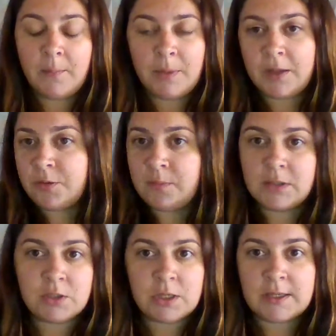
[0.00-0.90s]
Bathroom
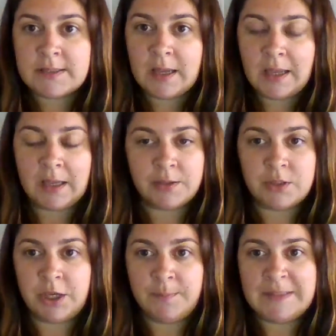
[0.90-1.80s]
is just hand
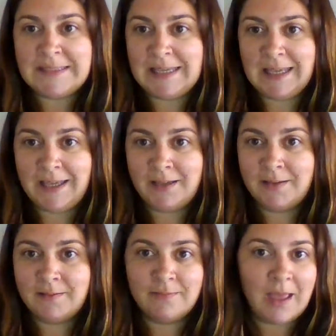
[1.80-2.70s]
shape T,
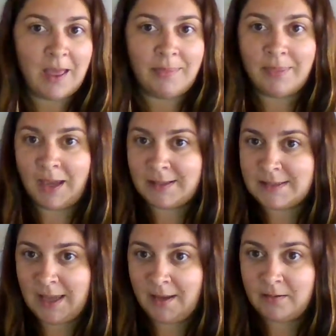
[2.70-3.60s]
and that's
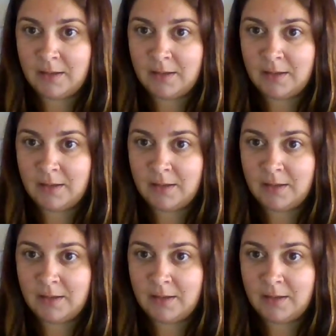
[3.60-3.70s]
it.